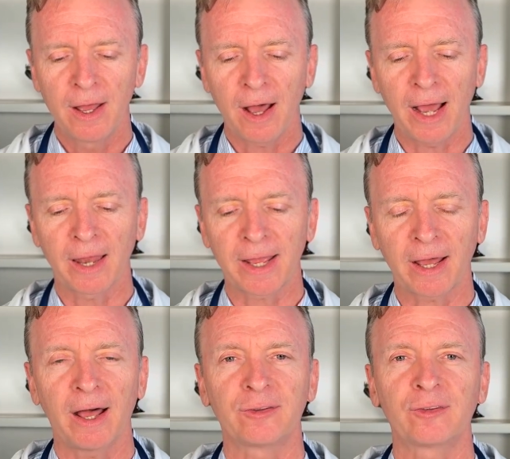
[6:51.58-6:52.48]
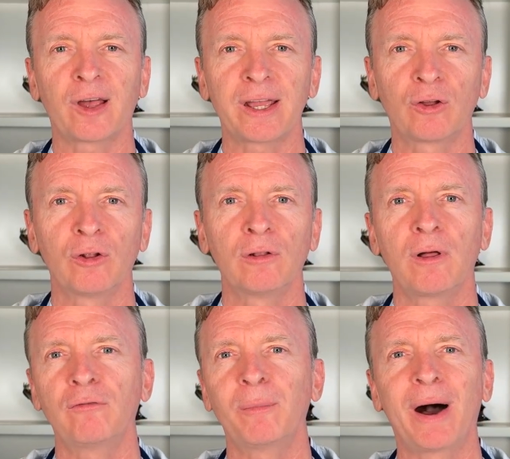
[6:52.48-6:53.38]
I like a cycle
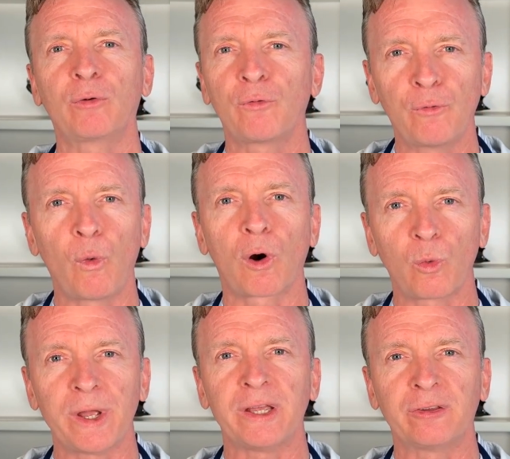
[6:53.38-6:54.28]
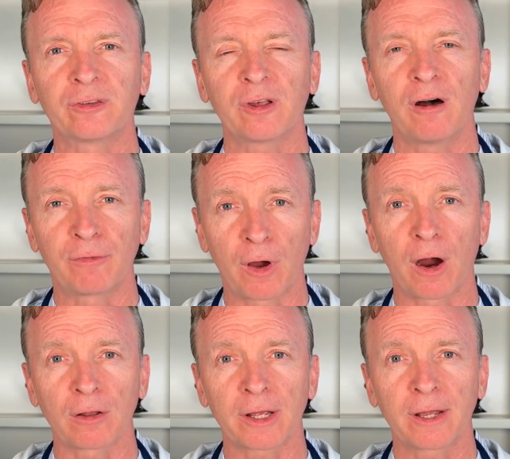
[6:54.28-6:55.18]
of about four weeks of
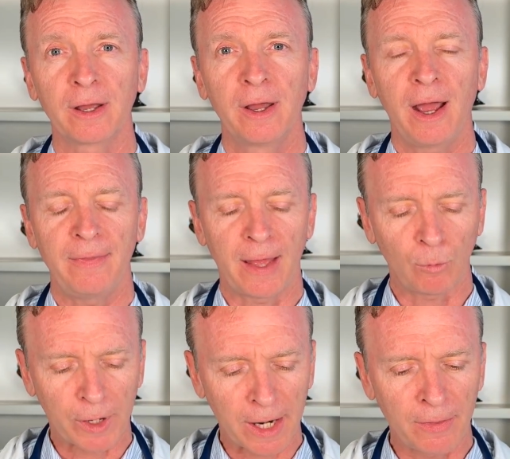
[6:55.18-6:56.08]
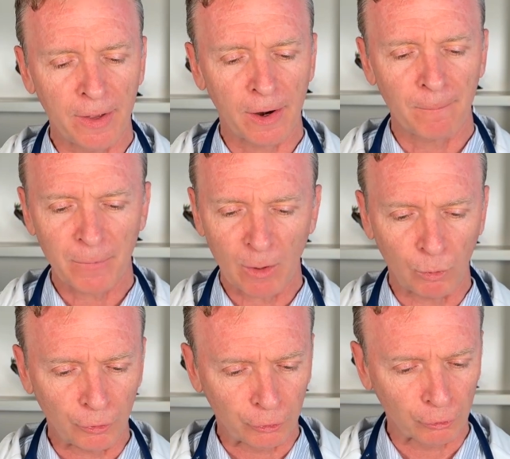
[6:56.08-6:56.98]
garlic, and that will get in there. It
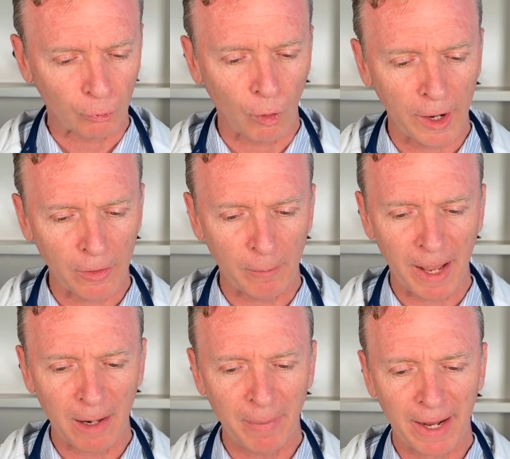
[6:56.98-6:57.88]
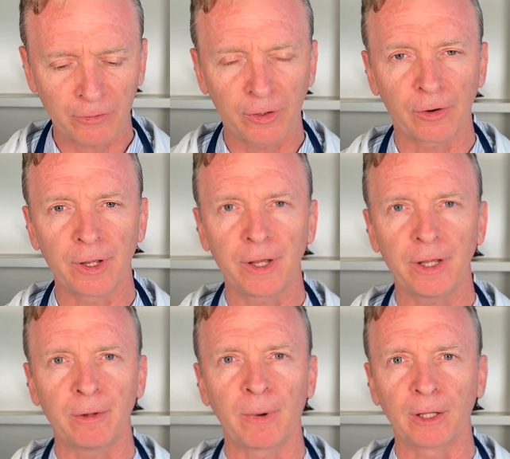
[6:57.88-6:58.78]
will destroy the bad bacteria
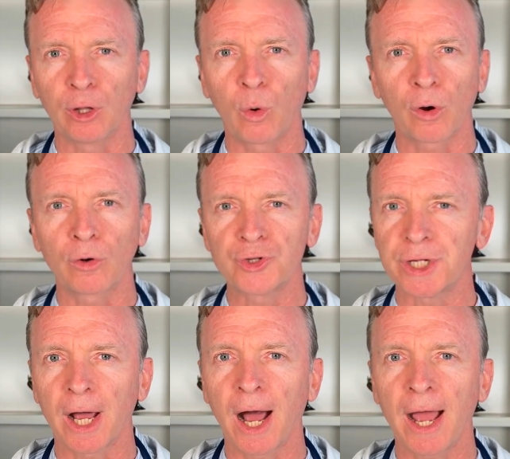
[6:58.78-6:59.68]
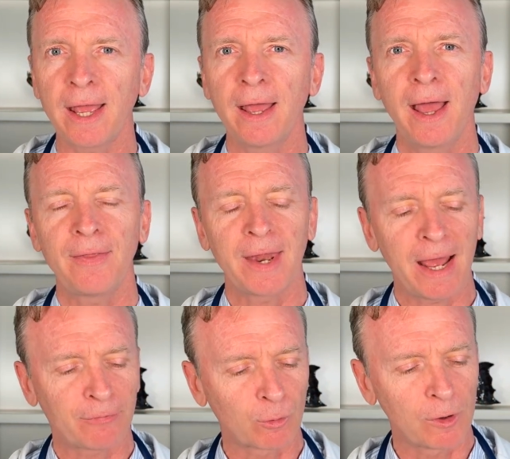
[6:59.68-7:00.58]
in my lower GI. And then
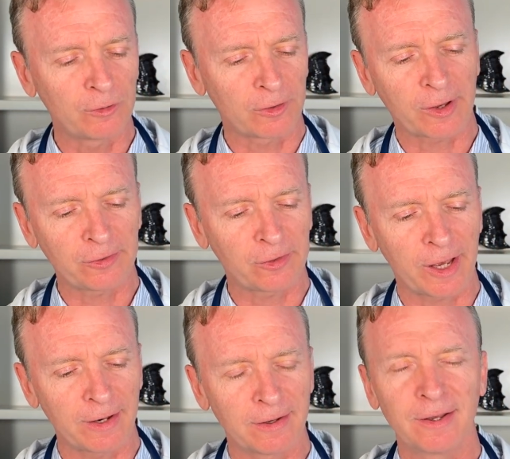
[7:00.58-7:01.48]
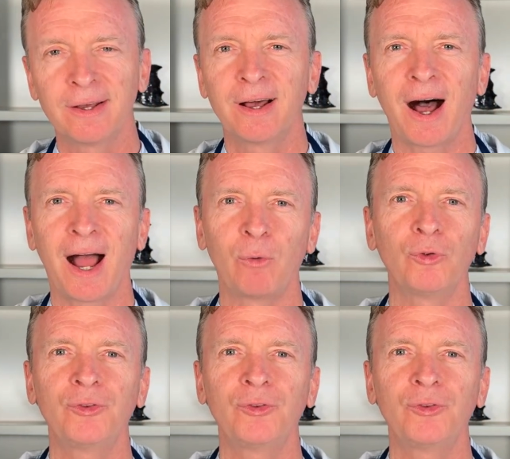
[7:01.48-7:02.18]
afterwards, as I said, I will